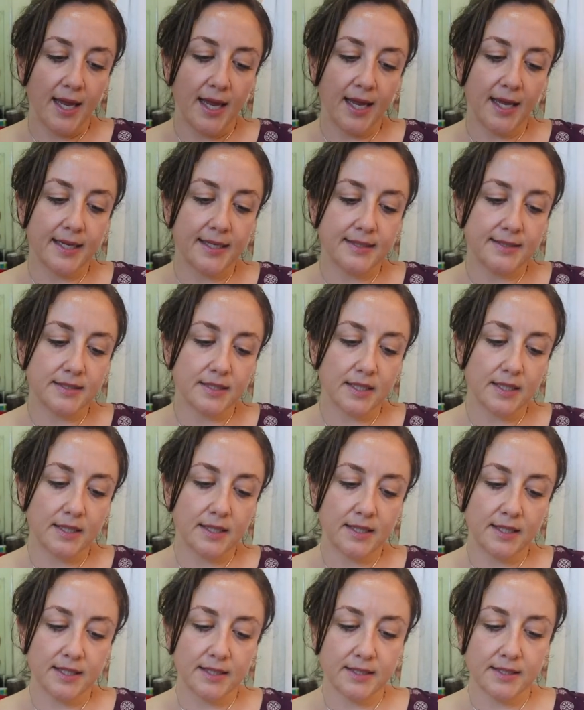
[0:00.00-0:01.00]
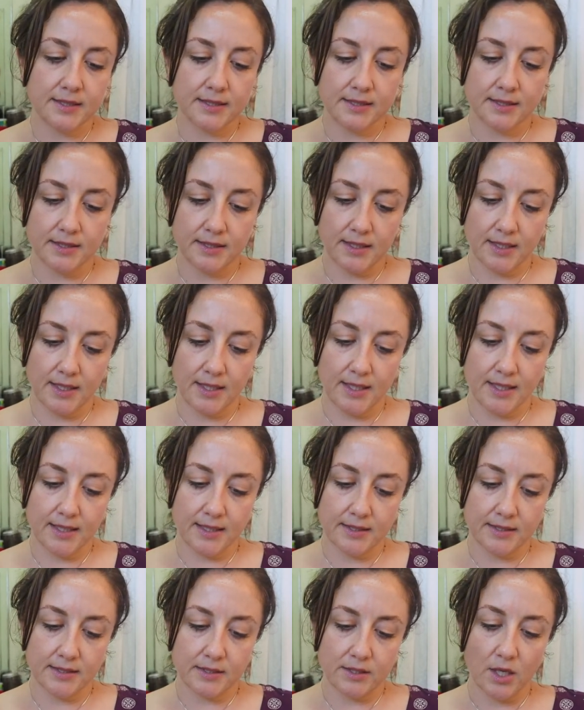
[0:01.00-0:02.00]
And this
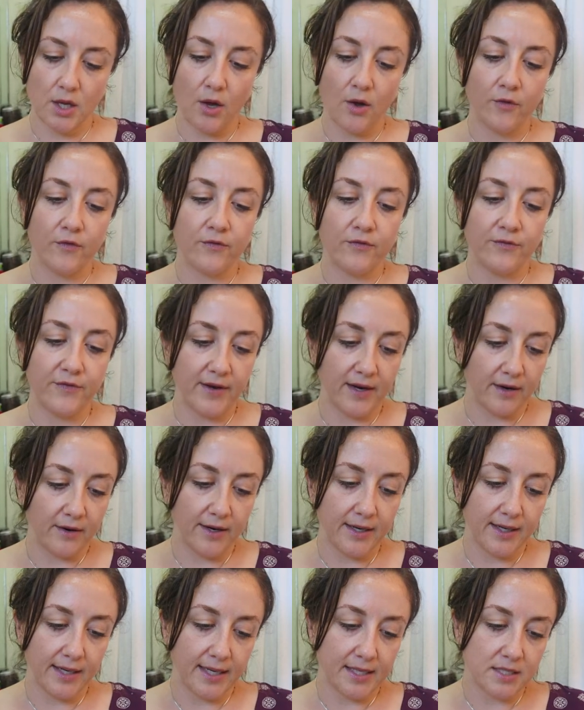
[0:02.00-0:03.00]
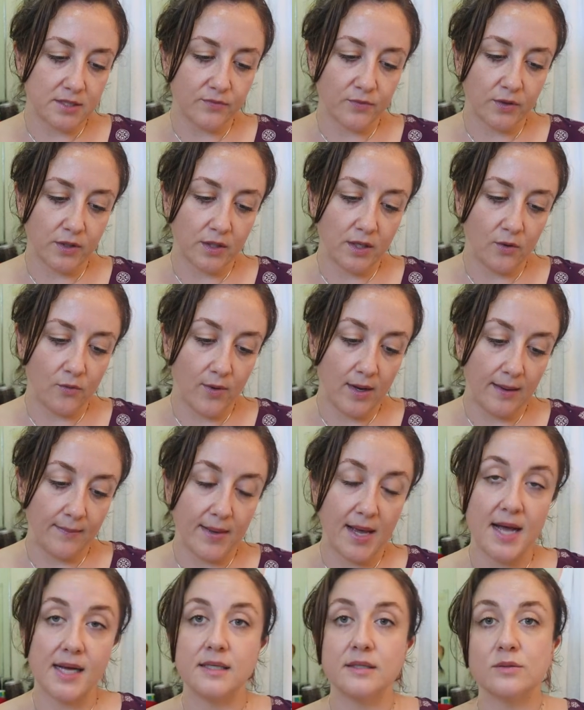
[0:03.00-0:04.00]
is a very nice foot cream
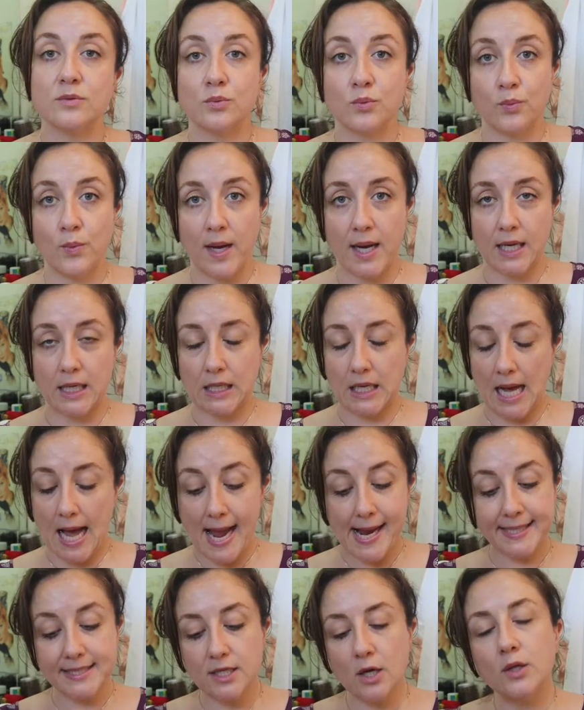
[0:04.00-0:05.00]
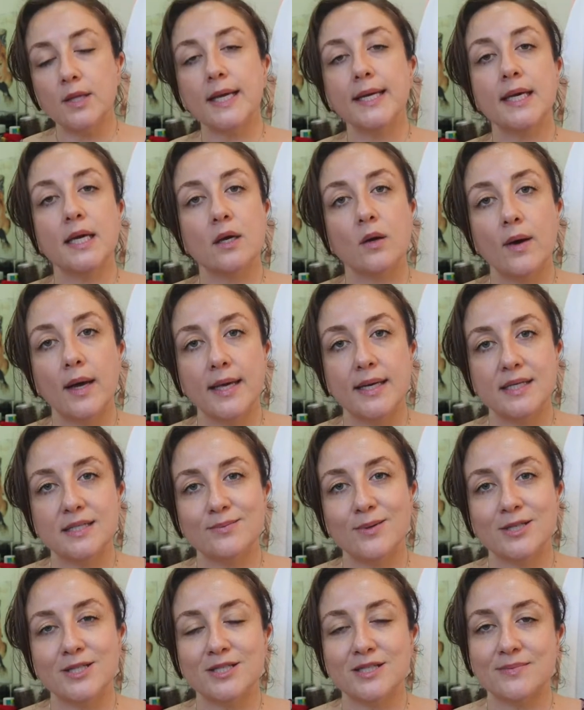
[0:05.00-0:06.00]
as well. I don't like it quite
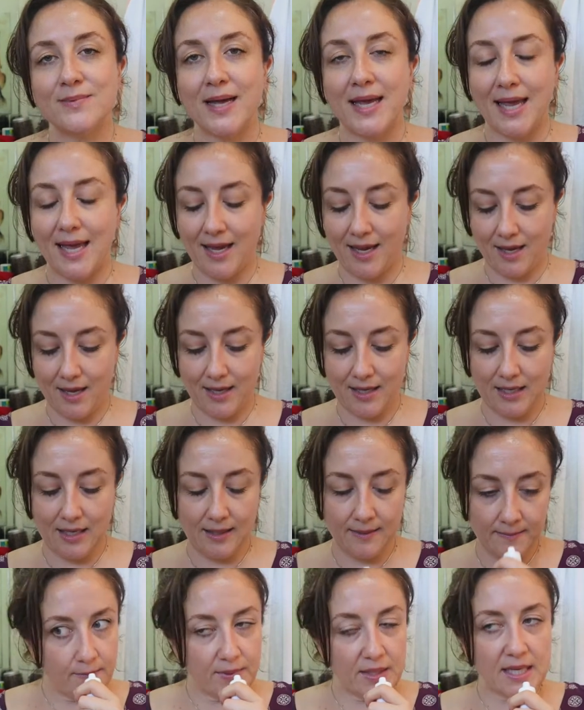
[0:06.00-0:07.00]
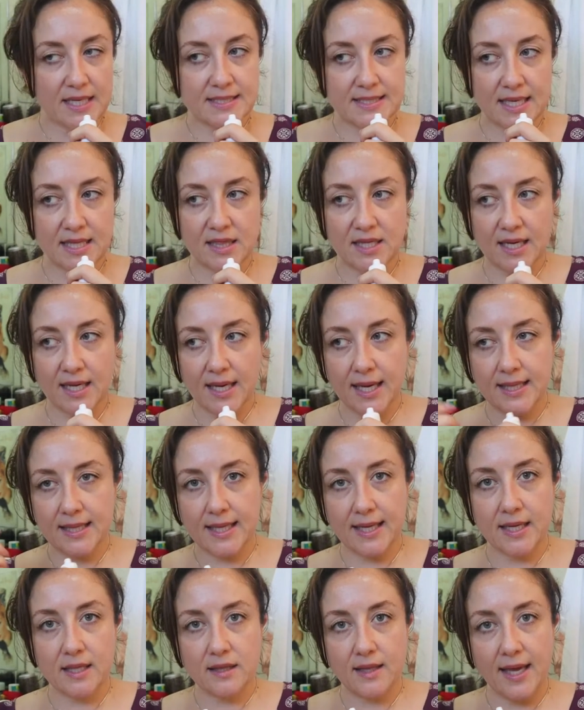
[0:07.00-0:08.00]
as much as my Hey Honey because I think I
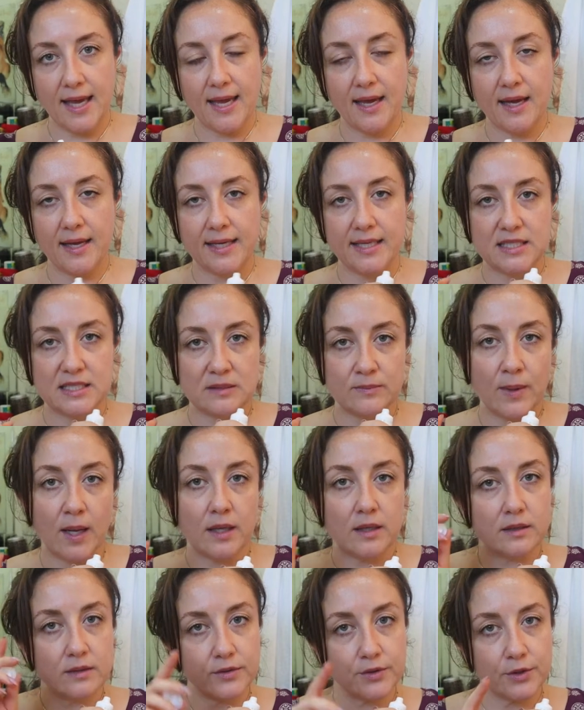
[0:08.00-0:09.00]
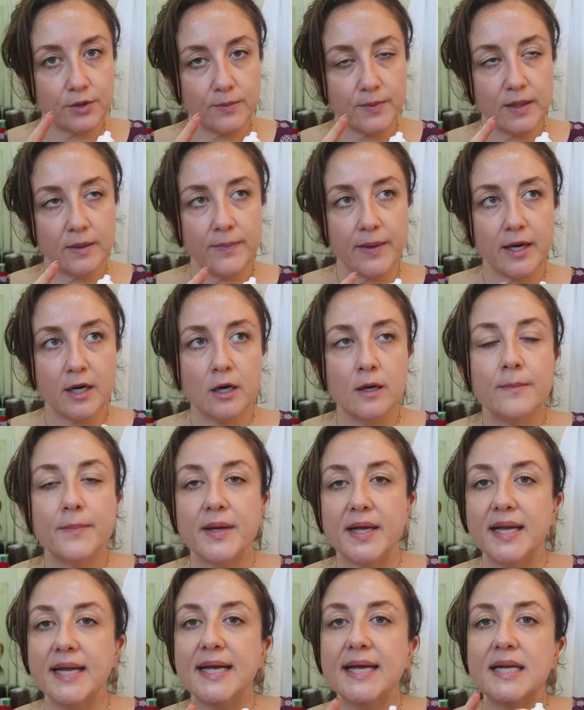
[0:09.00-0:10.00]
like the Hey Honey smell a little bit better,
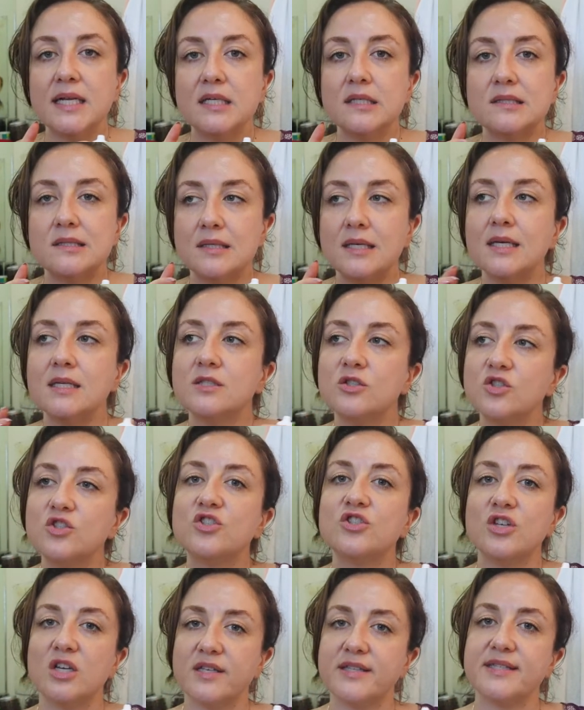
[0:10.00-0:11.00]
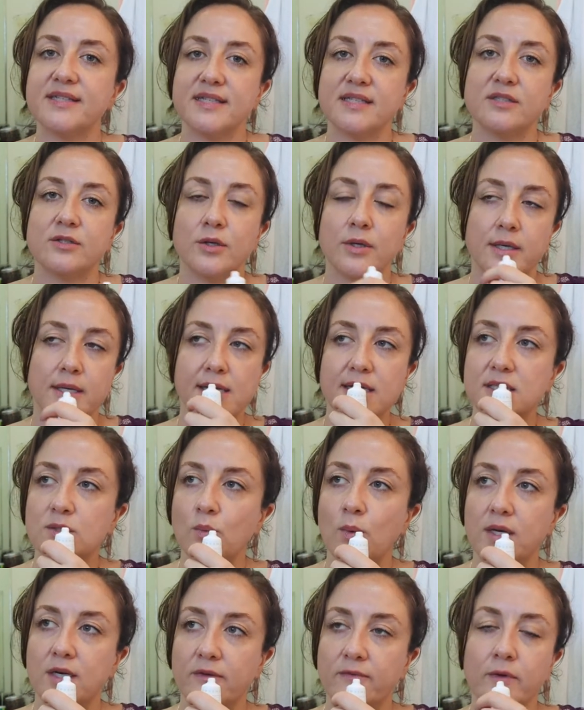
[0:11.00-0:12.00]
but it is, it's just as good. It's
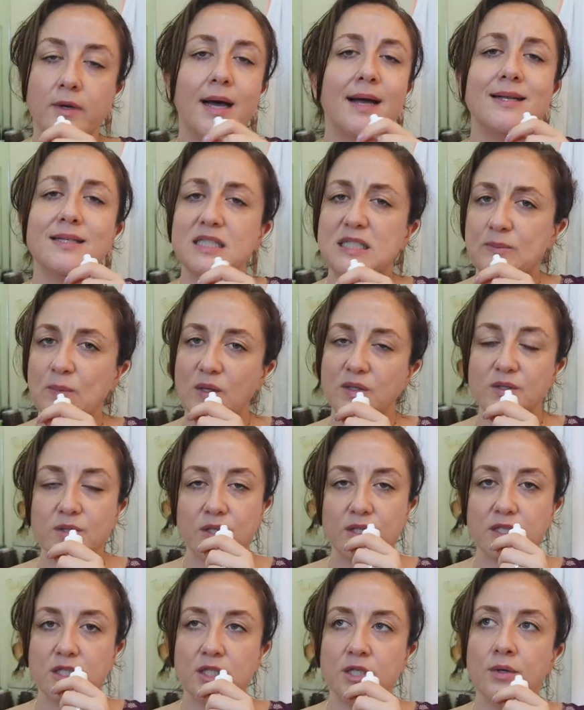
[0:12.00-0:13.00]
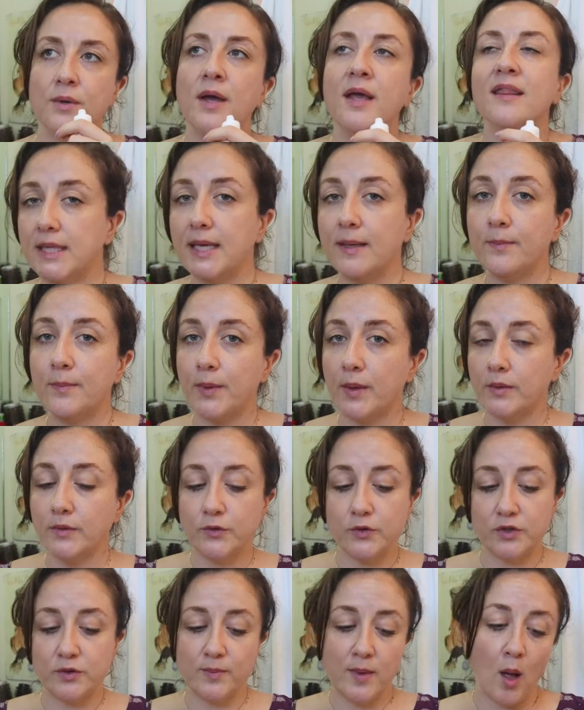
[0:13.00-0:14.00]
wonderful and it smells good too. They
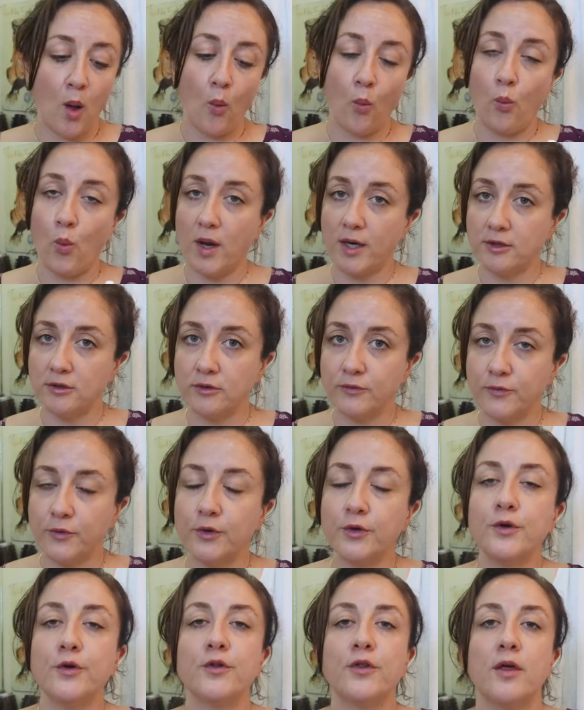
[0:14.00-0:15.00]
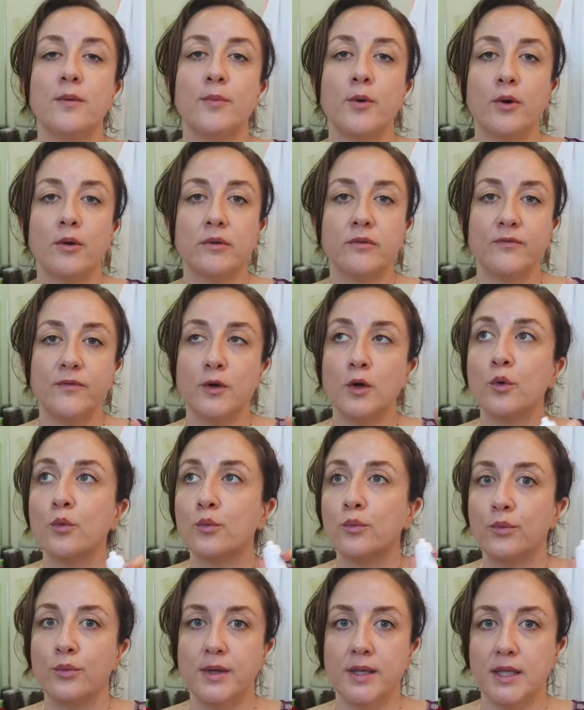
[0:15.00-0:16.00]
both smell wonderful. They both feel
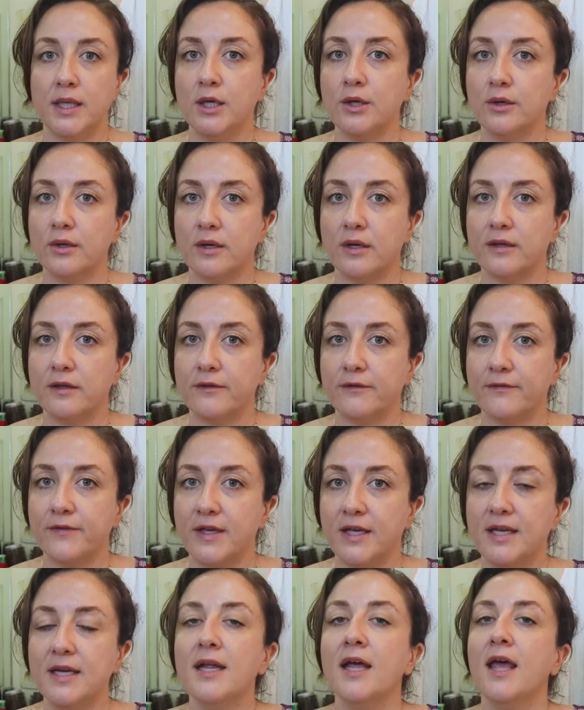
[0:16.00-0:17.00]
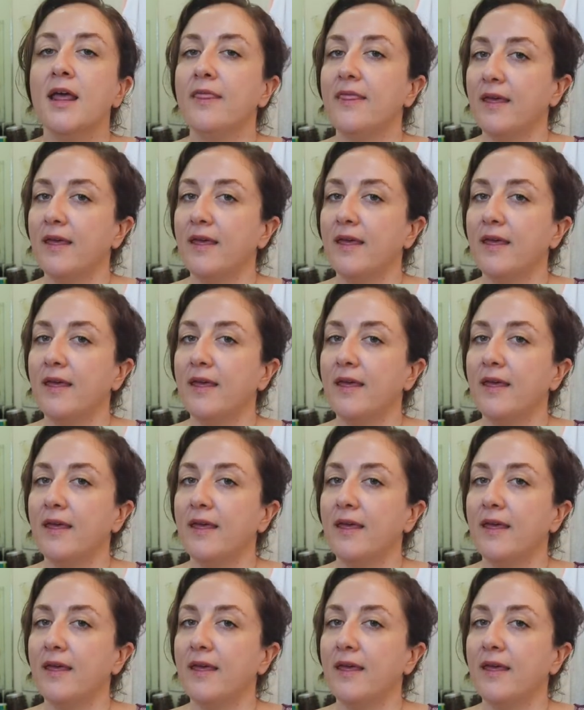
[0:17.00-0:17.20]
really good on the feet.